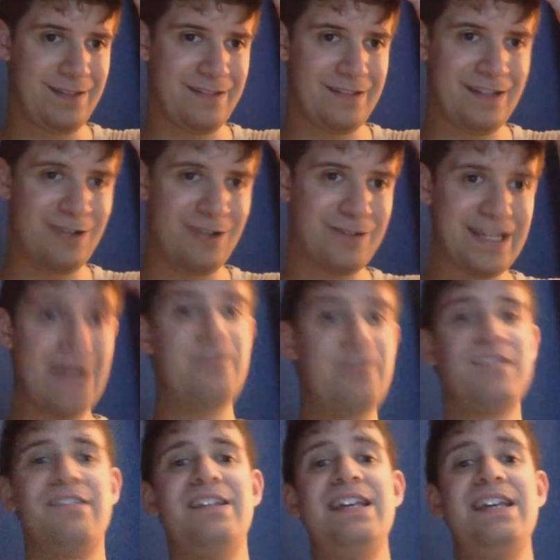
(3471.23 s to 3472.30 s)
So can't wait
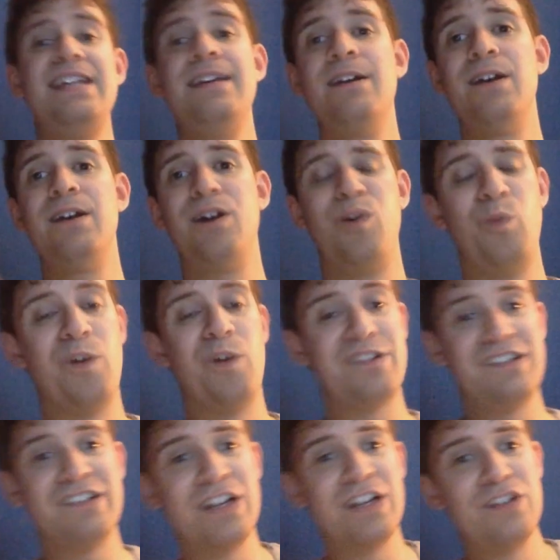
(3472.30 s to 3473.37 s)
to see what
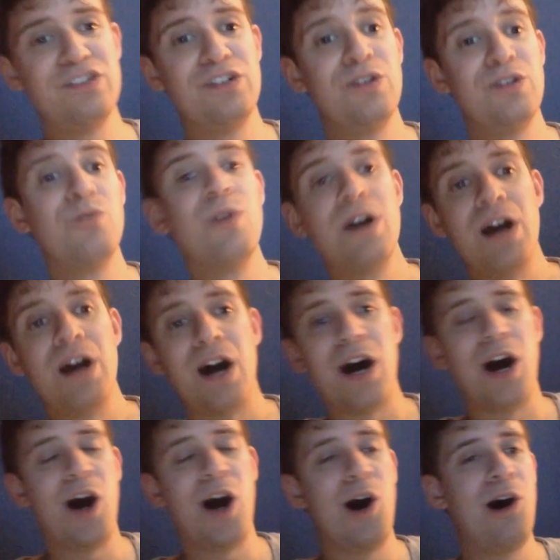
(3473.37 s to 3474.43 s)
she's gonna do
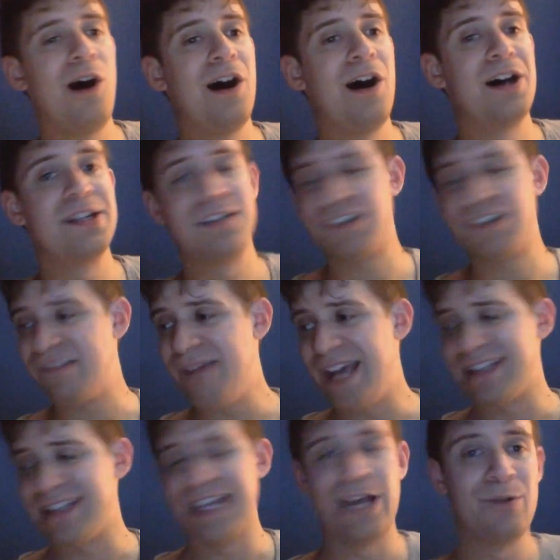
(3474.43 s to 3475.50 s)
on
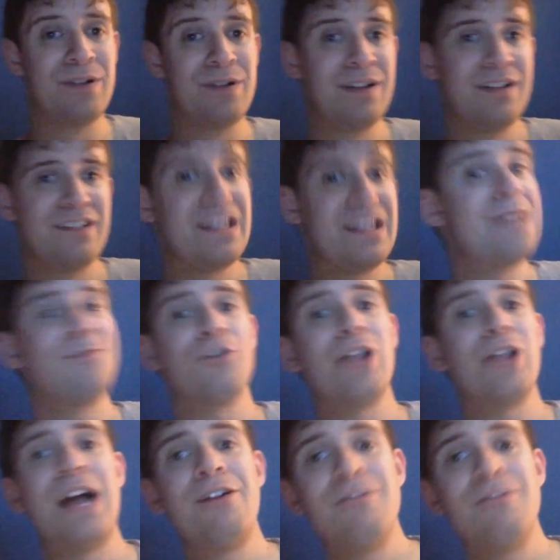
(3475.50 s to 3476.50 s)
SmackDown. Same for Lyra